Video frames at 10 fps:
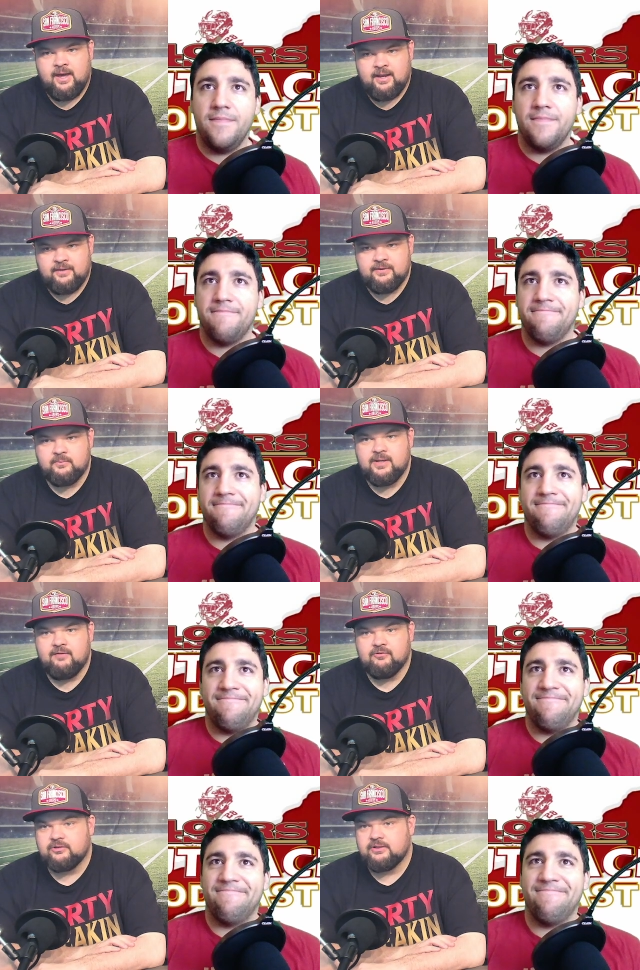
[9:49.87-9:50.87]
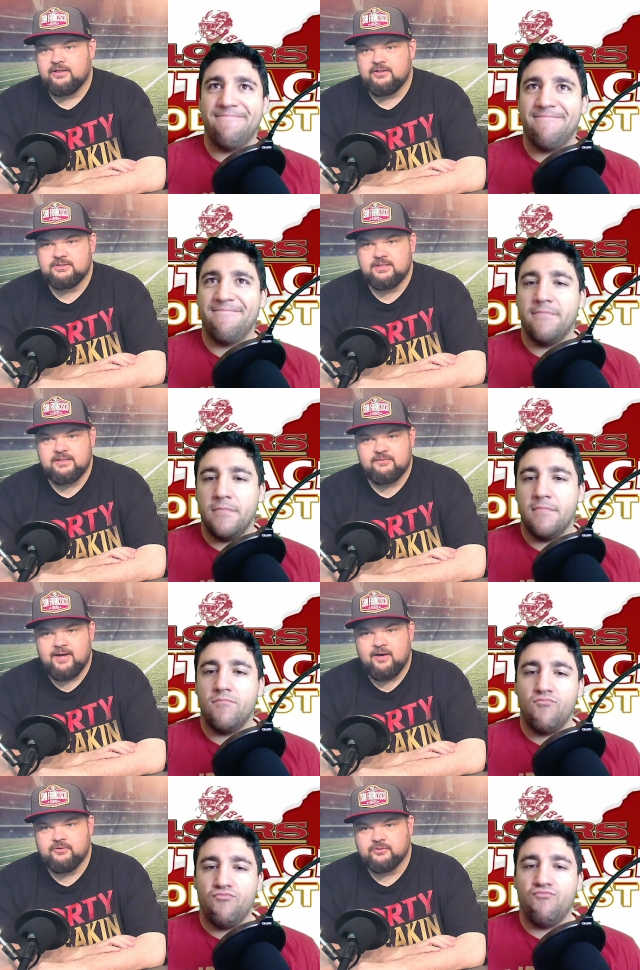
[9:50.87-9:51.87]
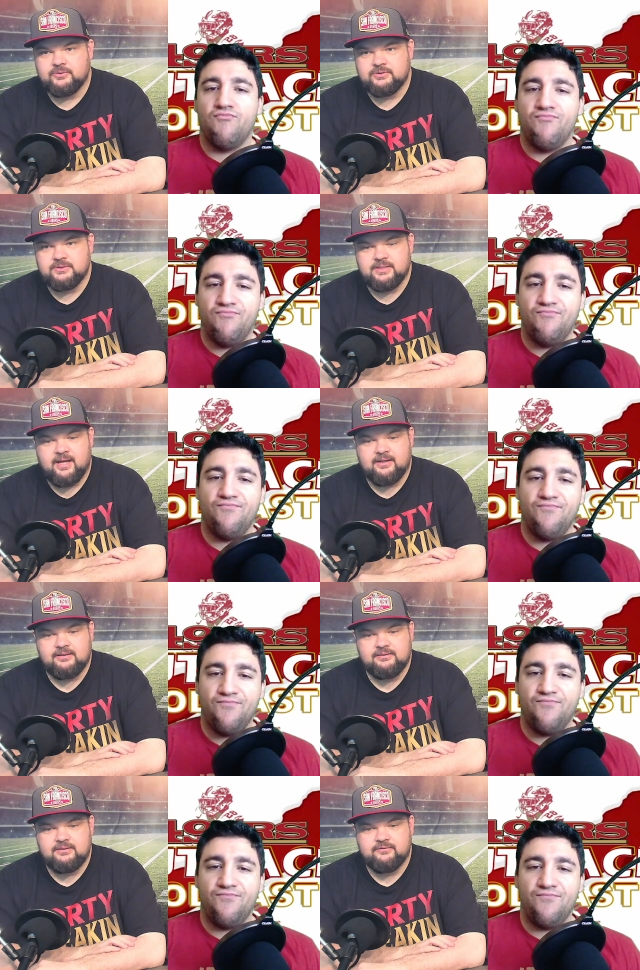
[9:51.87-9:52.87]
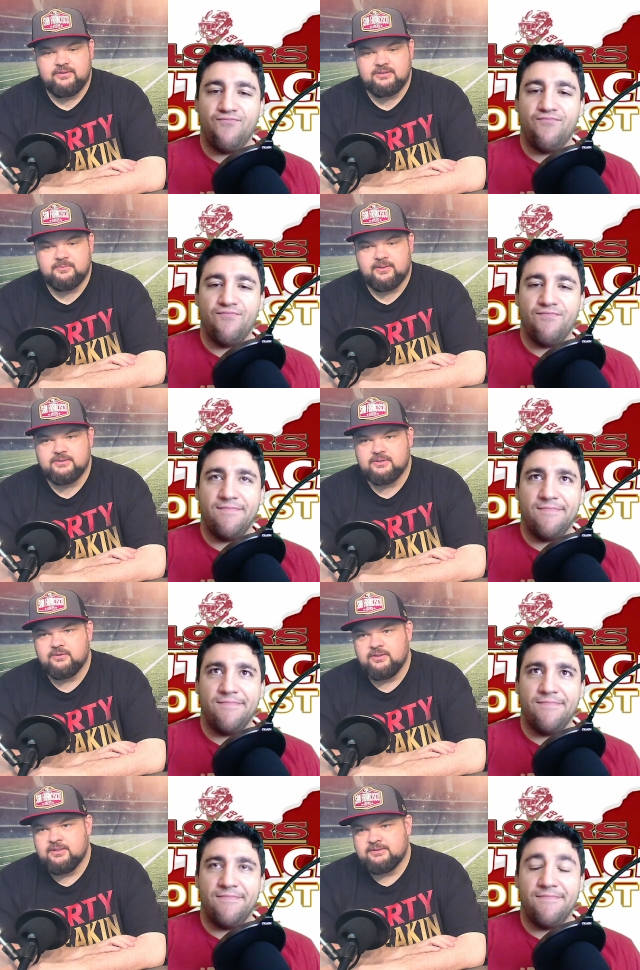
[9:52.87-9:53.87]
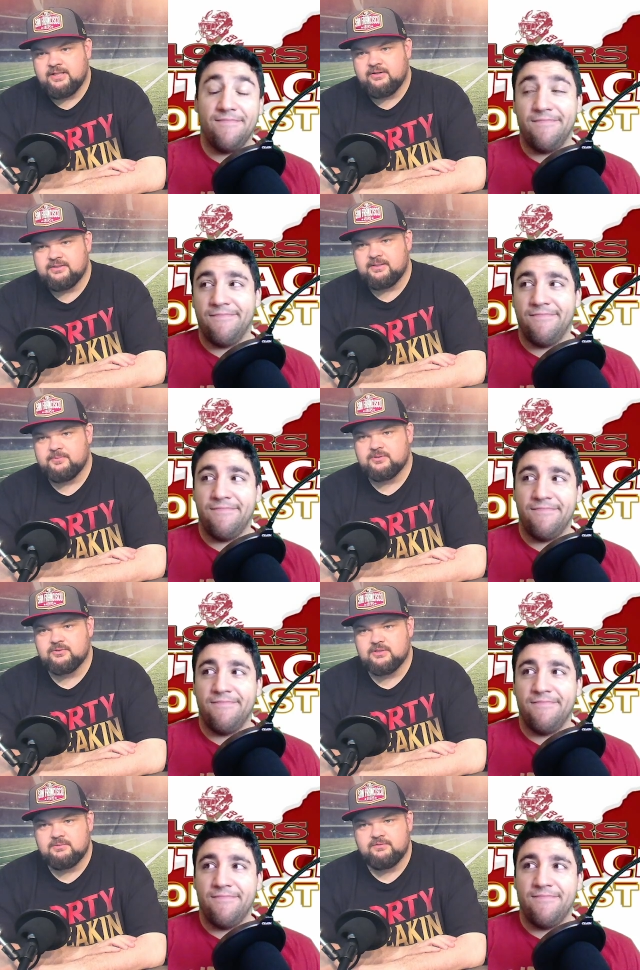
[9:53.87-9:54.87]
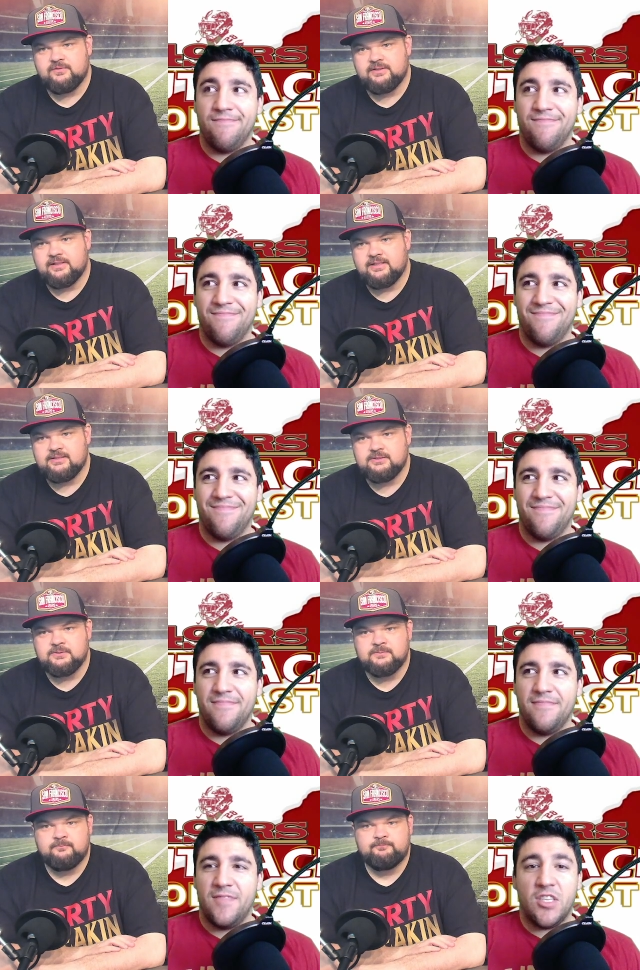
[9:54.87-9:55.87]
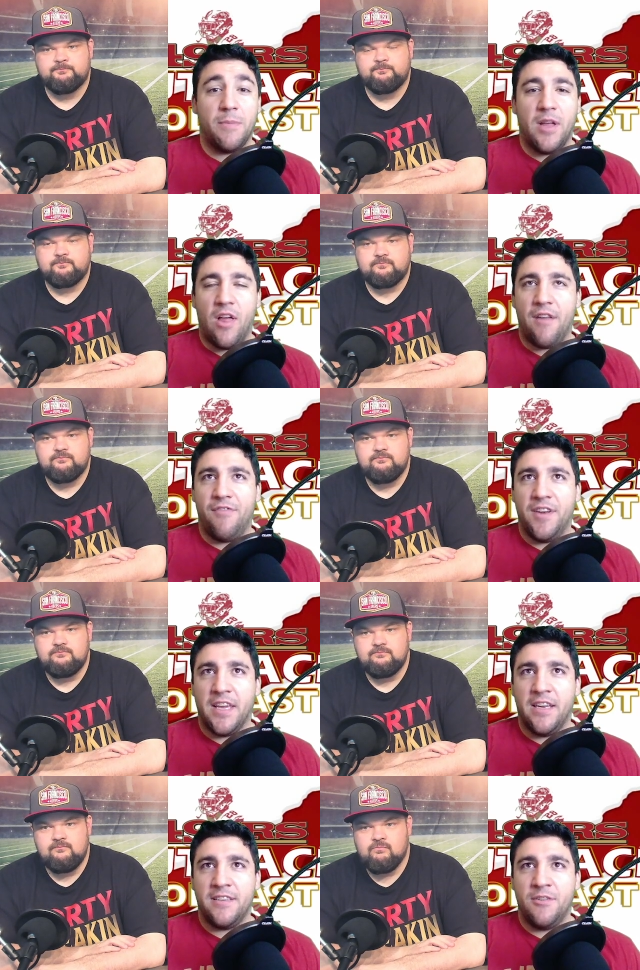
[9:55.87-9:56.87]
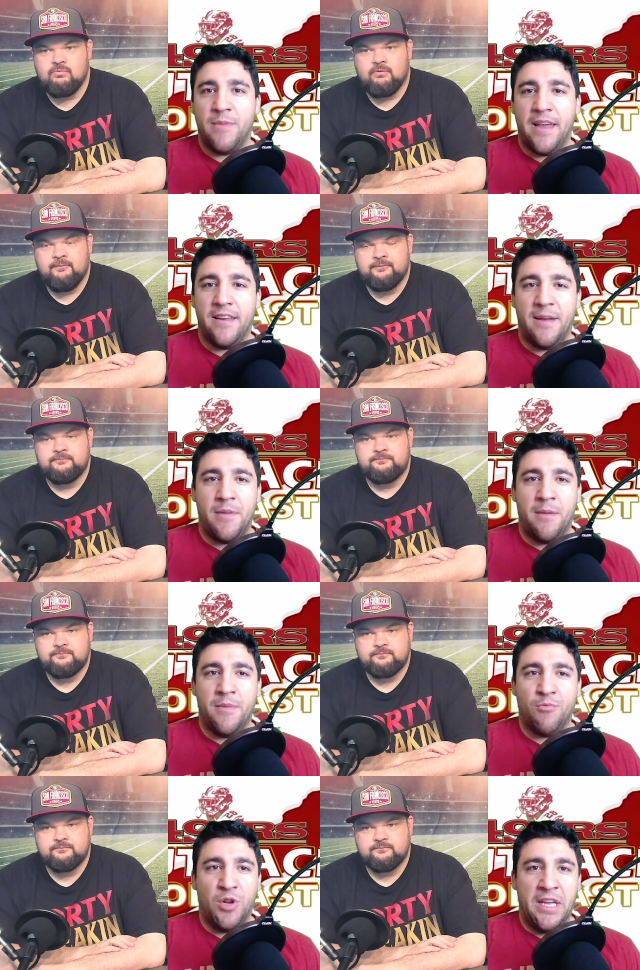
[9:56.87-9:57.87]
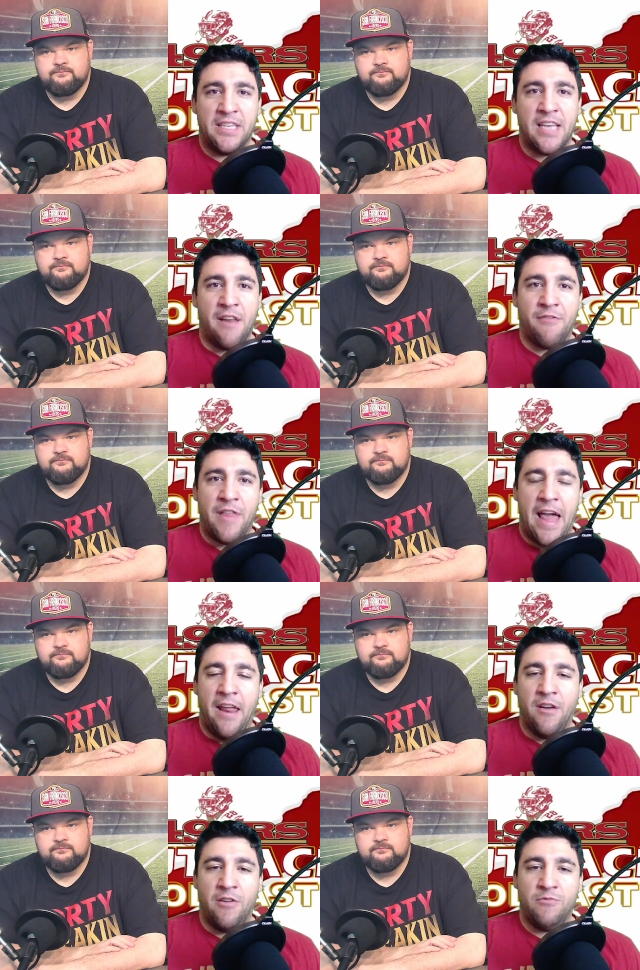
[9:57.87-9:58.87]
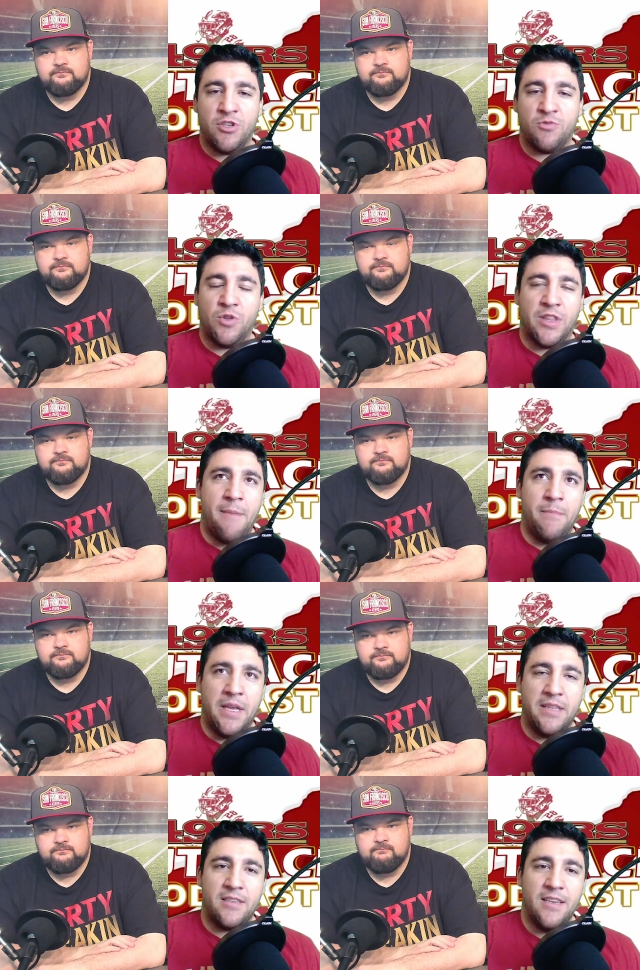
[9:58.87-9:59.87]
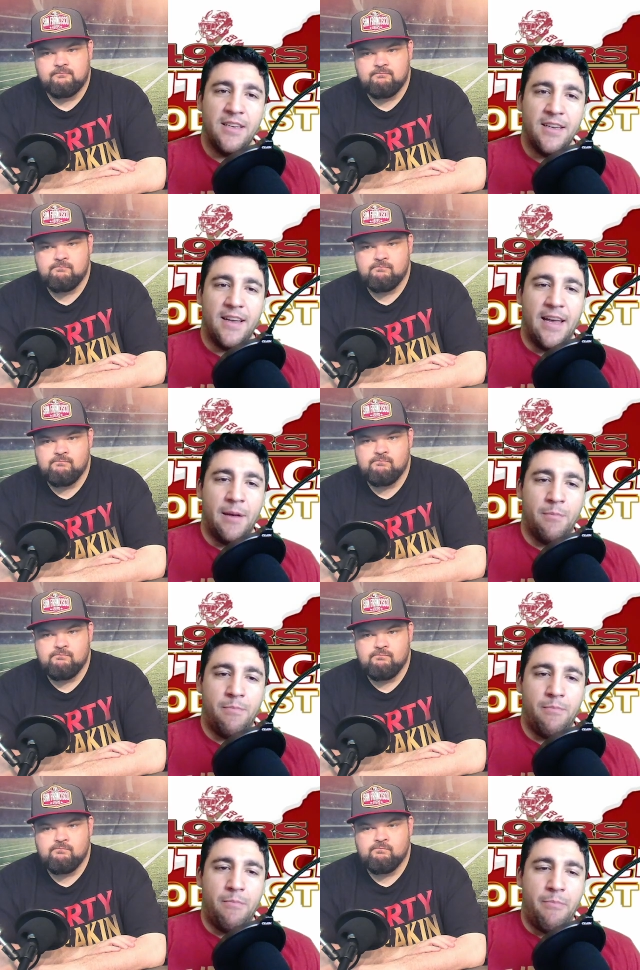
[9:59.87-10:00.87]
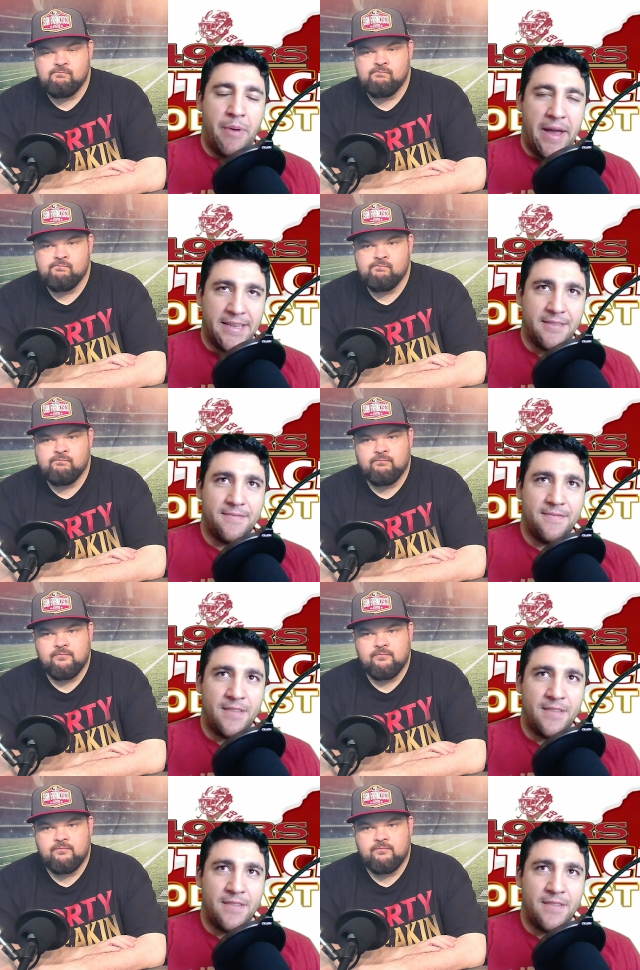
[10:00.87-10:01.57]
Speaker 1: and I think we have a good understanding of how they're going to attack Cliff Kingsbury. So Saturday's episode is going to be fun to get into.
Speaker 2: It's gonna be a lot of fun to get into, man. I'm I'm really excited for that and, and just what that means. Um, but